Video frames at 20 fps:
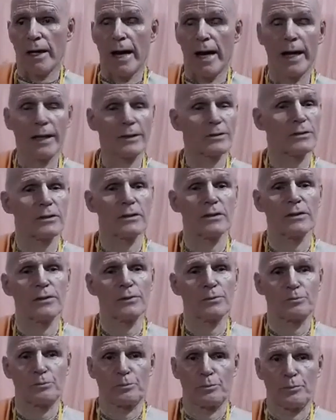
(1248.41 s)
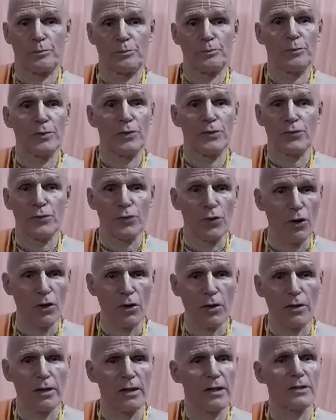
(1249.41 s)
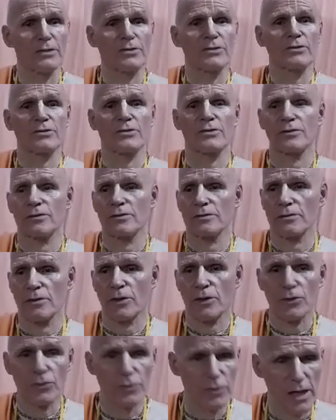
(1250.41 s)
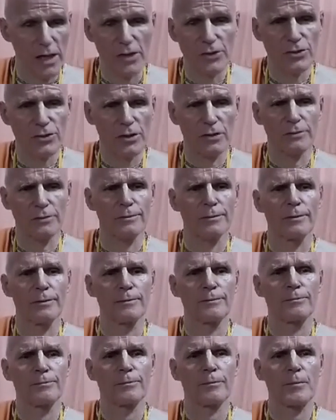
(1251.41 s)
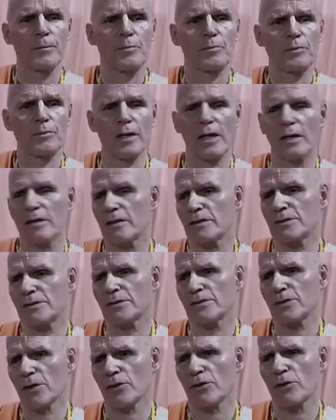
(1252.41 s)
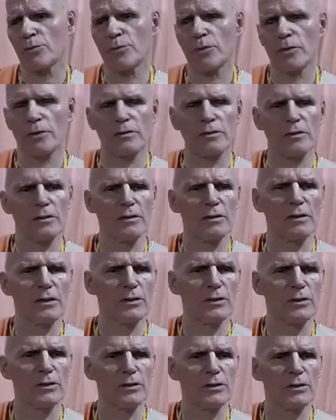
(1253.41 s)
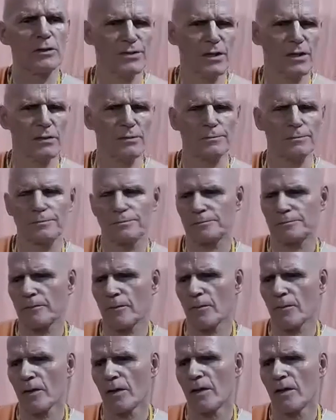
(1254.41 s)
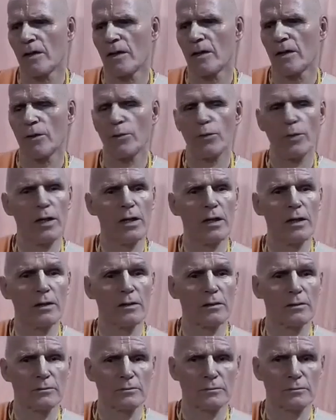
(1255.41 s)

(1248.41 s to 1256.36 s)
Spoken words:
actually before its creation, and this is our community in Indonesia, where